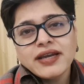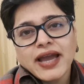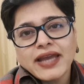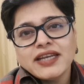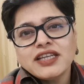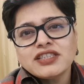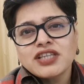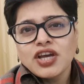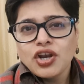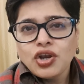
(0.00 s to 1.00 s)
and it is
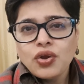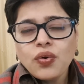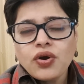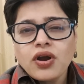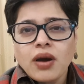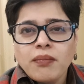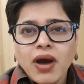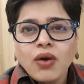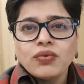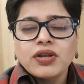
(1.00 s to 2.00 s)
lower
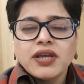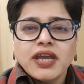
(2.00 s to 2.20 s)
amount